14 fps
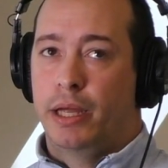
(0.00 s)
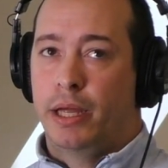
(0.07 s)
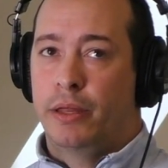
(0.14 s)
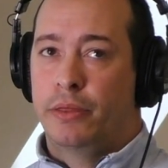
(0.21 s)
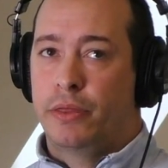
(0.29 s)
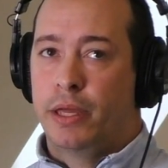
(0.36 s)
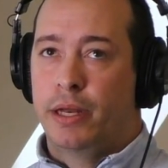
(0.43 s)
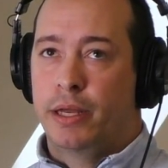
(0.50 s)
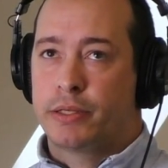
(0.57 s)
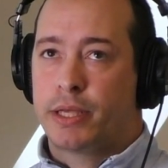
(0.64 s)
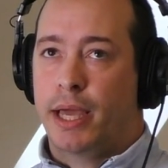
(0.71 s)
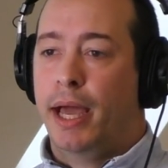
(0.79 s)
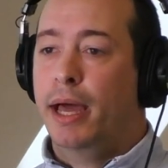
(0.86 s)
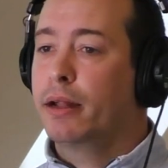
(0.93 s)
it has
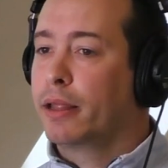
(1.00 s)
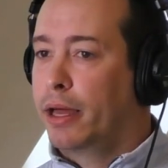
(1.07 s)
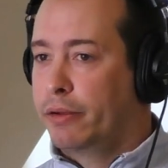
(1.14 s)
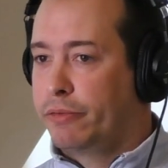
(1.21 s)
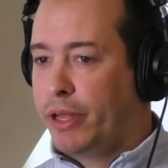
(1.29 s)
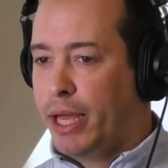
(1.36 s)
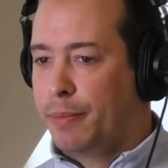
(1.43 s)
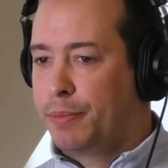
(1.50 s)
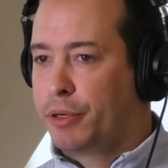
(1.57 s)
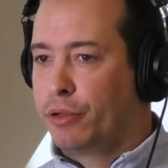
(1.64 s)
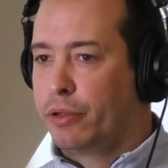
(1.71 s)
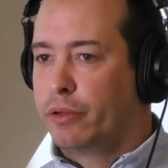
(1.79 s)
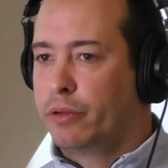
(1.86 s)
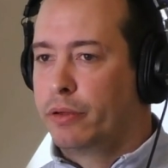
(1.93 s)
had a lot of
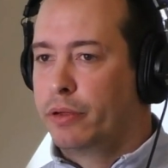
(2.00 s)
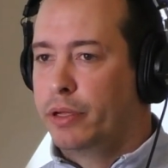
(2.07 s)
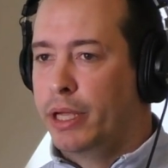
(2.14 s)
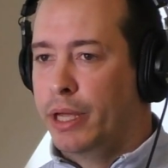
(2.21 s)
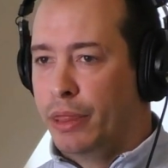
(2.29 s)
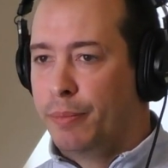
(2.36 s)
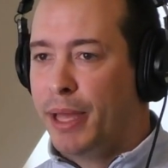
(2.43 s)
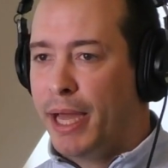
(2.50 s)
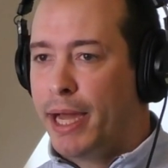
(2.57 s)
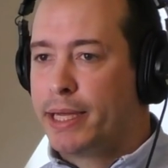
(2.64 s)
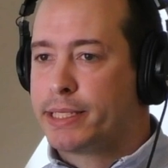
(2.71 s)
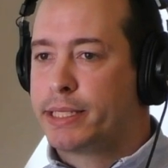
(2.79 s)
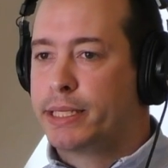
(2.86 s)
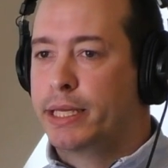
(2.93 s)
capital in the
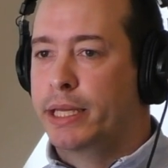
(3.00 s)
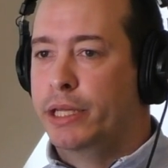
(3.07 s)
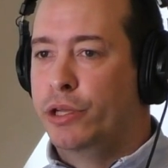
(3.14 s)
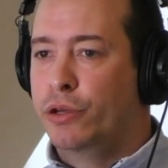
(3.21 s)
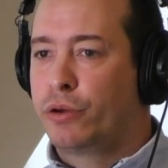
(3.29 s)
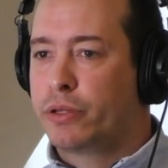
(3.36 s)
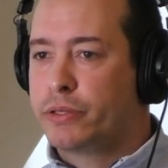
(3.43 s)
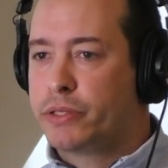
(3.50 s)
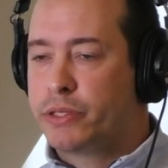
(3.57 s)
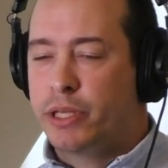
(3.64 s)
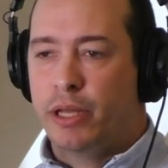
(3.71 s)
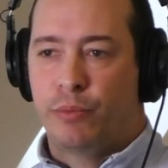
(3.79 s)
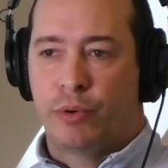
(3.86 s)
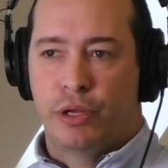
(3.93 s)
past. You can
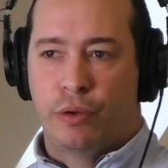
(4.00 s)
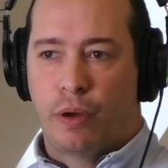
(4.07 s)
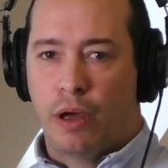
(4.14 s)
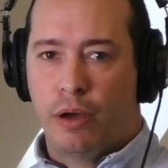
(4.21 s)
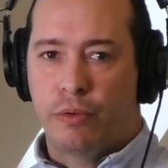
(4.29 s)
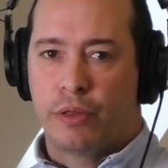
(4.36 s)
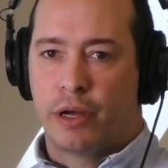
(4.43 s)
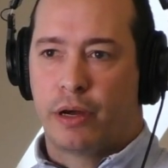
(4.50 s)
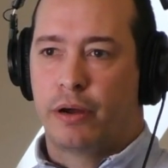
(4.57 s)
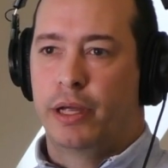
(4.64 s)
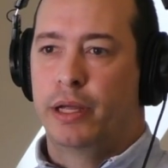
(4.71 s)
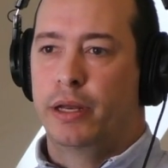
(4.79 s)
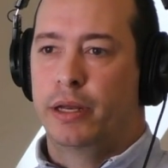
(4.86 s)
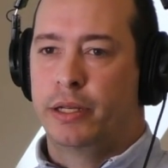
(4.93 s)
see when you go there,
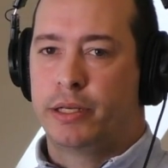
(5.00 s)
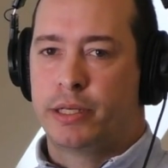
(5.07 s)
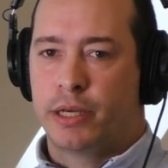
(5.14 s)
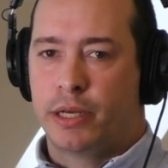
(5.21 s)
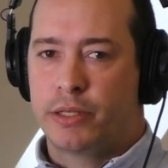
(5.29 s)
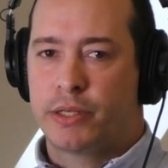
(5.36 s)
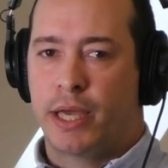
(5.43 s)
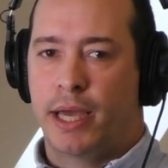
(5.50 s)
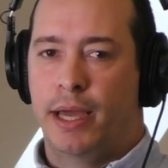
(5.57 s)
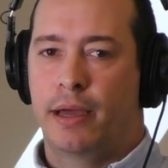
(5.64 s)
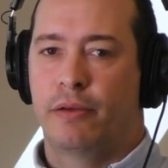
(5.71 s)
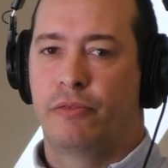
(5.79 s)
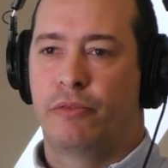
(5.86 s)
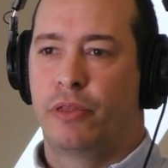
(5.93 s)
it does
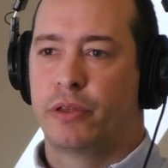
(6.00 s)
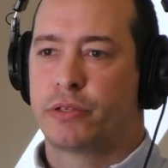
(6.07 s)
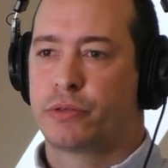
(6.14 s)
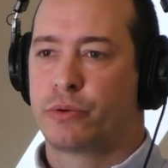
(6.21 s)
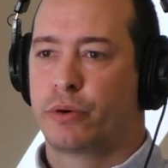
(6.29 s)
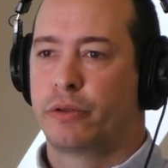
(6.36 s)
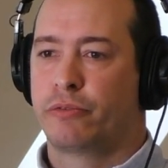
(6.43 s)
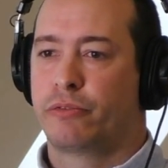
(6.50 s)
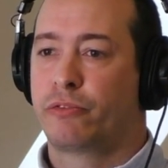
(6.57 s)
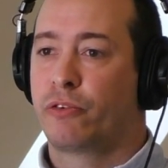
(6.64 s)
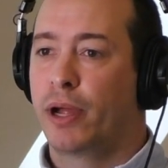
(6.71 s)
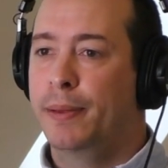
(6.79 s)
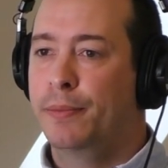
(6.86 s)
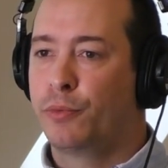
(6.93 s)
have the sort of
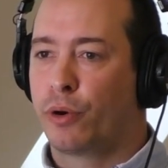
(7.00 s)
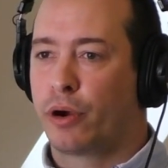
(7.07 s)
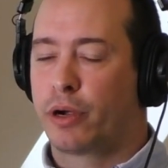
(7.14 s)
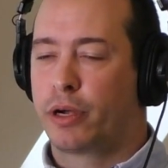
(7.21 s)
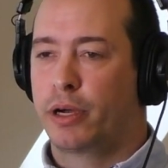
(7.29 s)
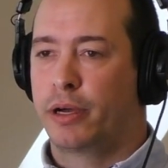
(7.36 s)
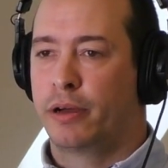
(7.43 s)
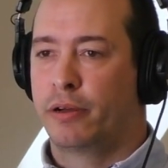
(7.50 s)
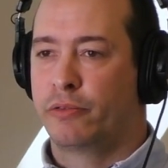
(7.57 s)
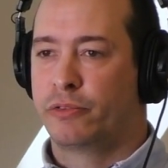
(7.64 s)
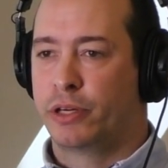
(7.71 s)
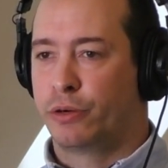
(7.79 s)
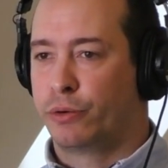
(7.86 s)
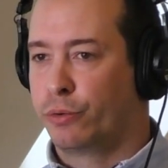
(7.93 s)
framework of
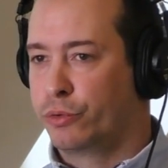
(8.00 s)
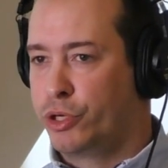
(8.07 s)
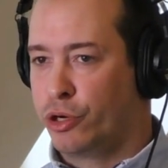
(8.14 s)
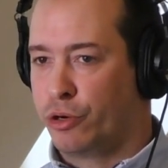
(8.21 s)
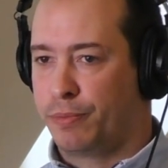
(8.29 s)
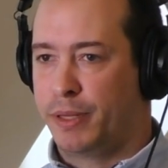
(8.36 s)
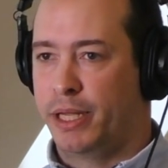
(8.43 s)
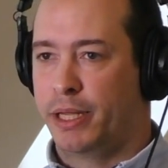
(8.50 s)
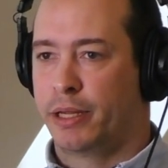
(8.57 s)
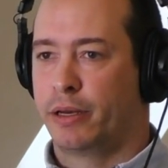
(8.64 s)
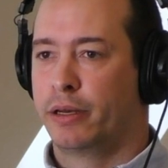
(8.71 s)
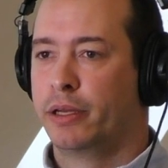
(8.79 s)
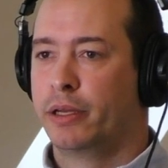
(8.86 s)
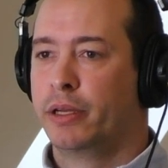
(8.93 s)
an old
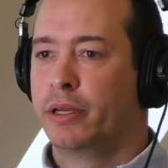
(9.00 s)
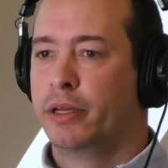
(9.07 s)
European